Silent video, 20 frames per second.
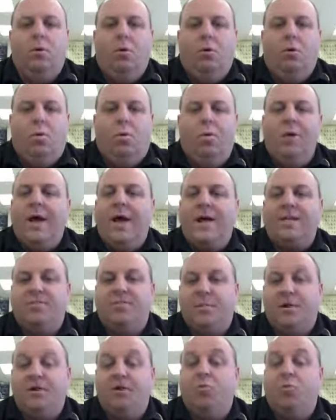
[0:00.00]
One
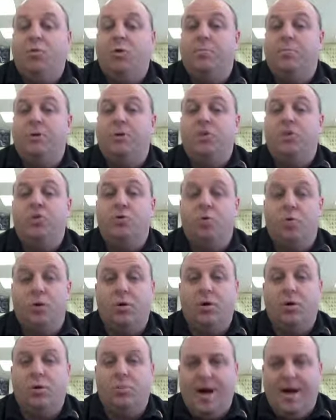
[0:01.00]
aspect you want to be sure to
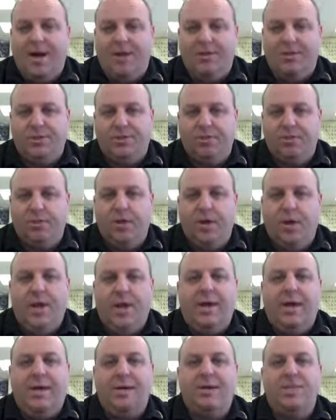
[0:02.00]
go back to
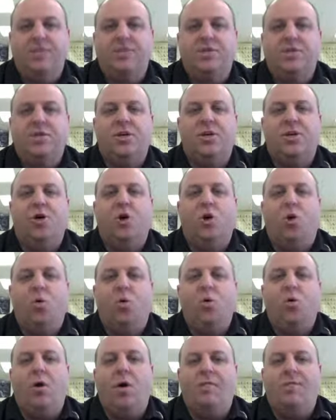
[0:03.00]
is the
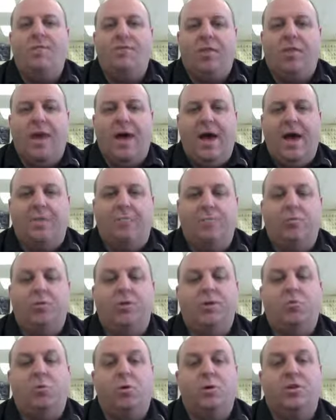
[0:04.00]
goal of the lab,
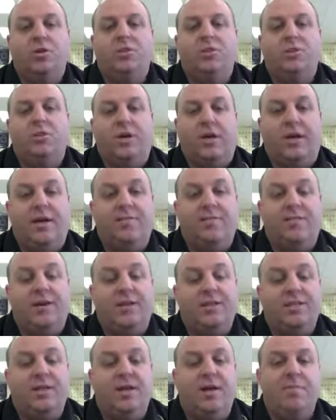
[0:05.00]
which was to
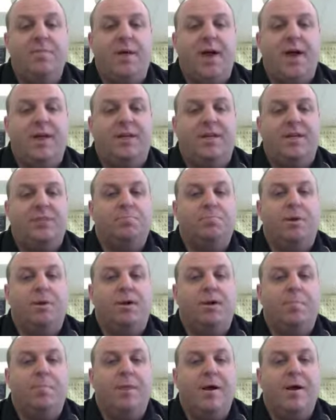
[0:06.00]
investigate magnets but
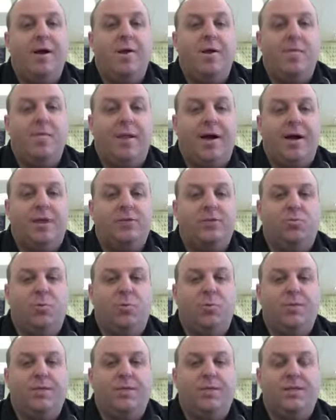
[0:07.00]
compare it back to
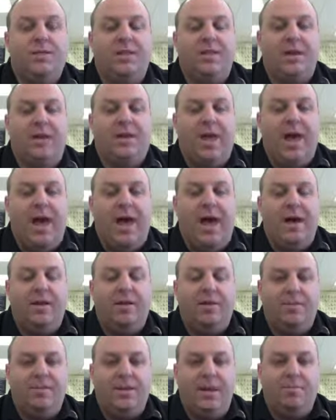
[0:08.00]
what we did in
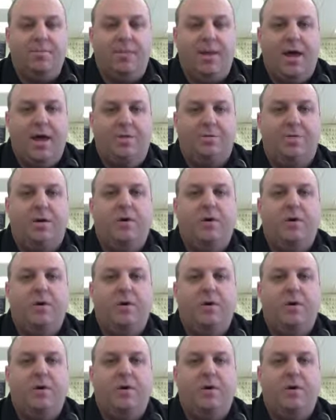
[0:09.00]
the tape lab.